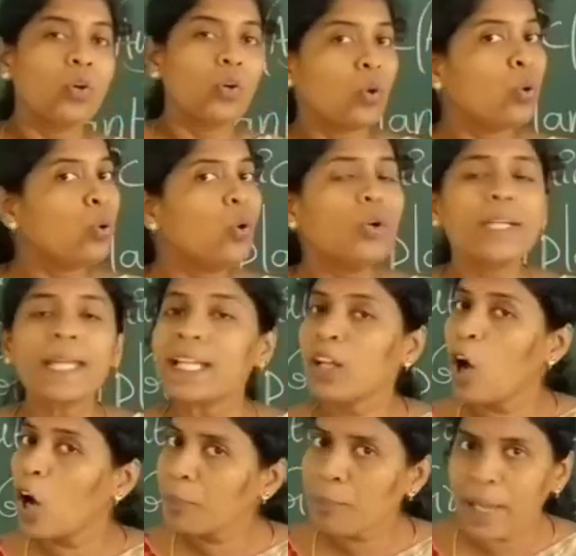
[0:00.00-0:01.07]
who
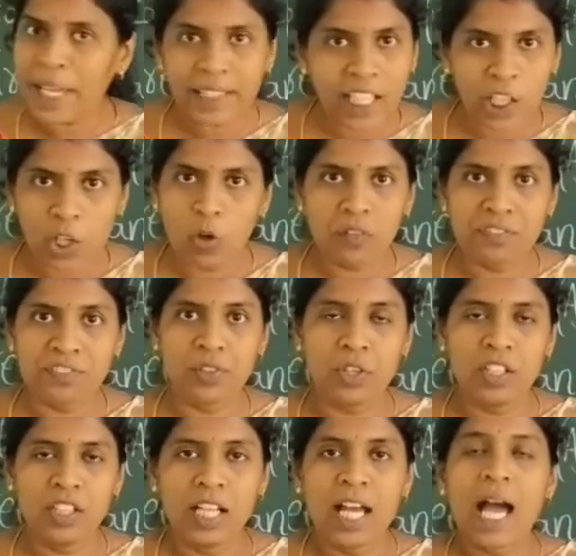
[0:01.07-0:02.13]
cannot make their own
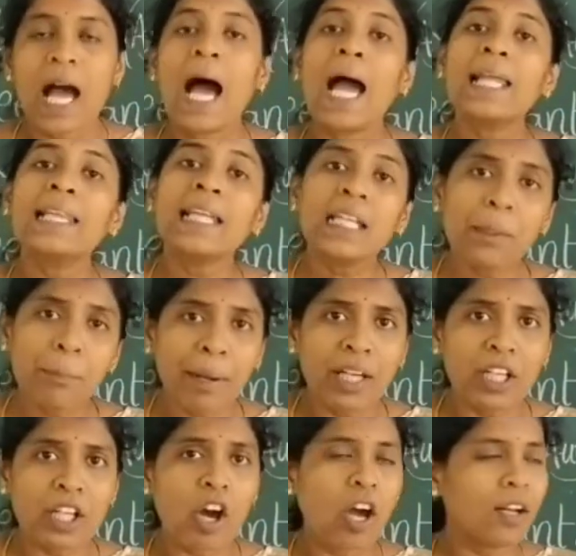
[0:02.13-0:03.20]
food and they
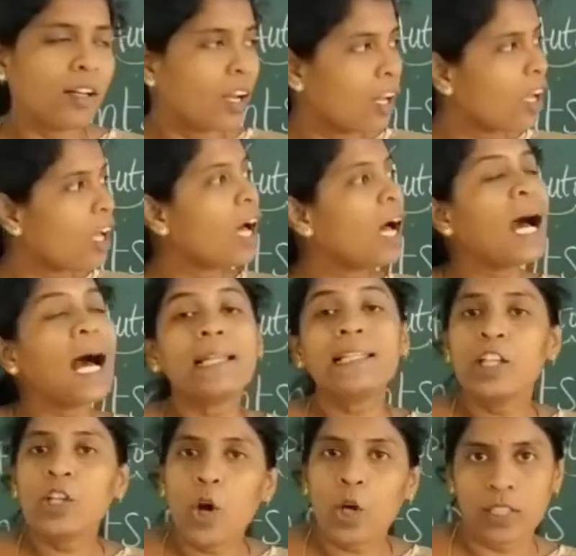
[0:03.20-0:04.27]
depend on
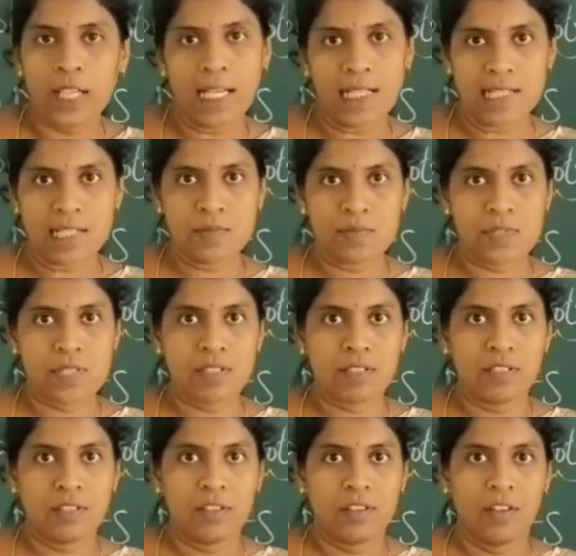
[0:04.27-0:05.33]
other organisms
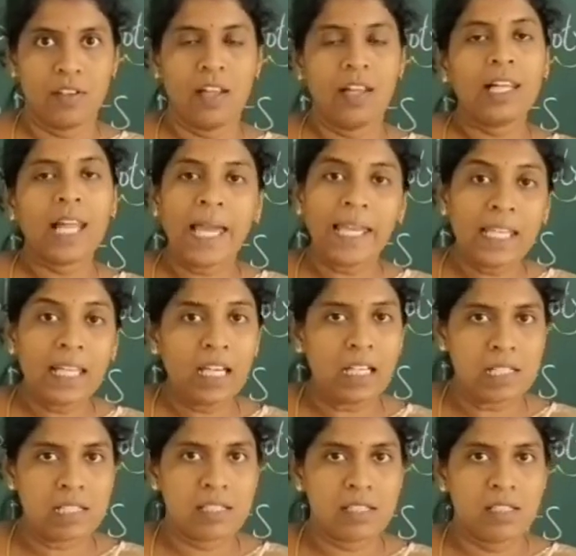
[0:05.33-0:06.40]
like
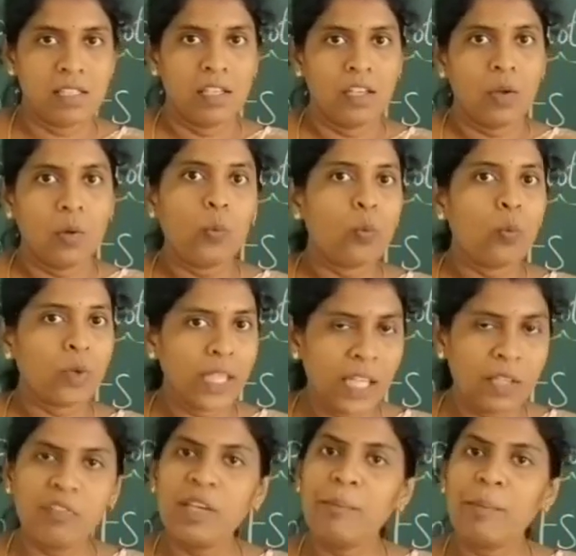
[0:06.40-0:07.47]
us.
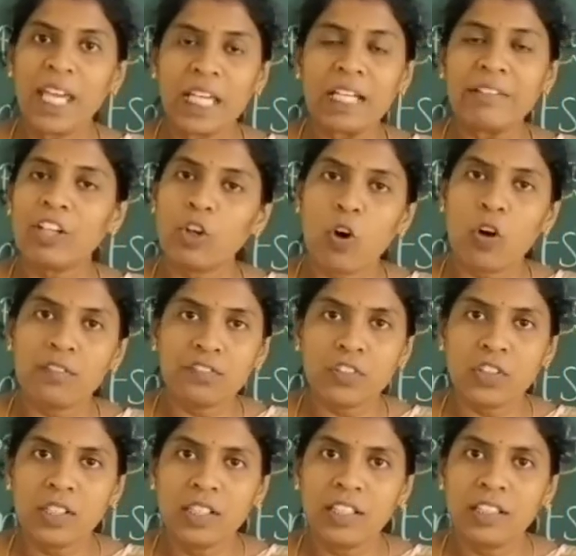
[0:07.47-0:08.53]
Can we make our own food?